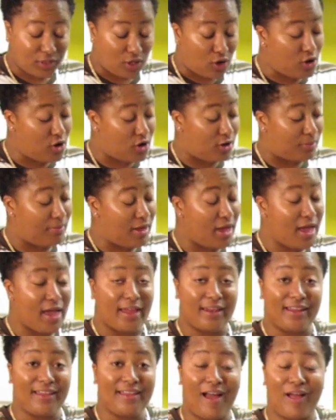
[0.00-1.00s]
Oh
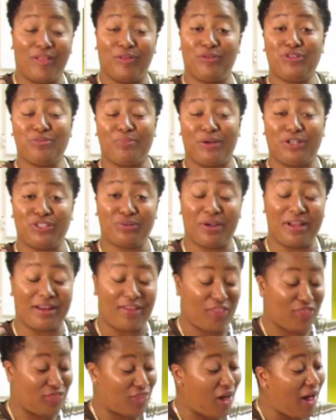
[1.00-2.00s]
man, I lose my train
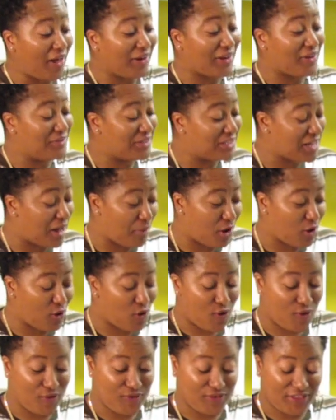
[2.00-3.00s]
of thought every time I
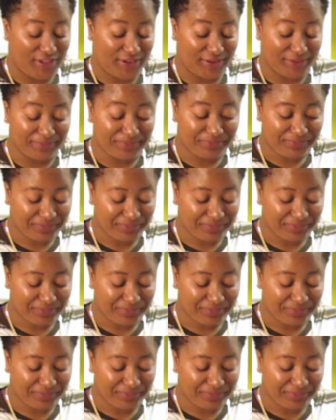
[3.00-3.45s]
go over there.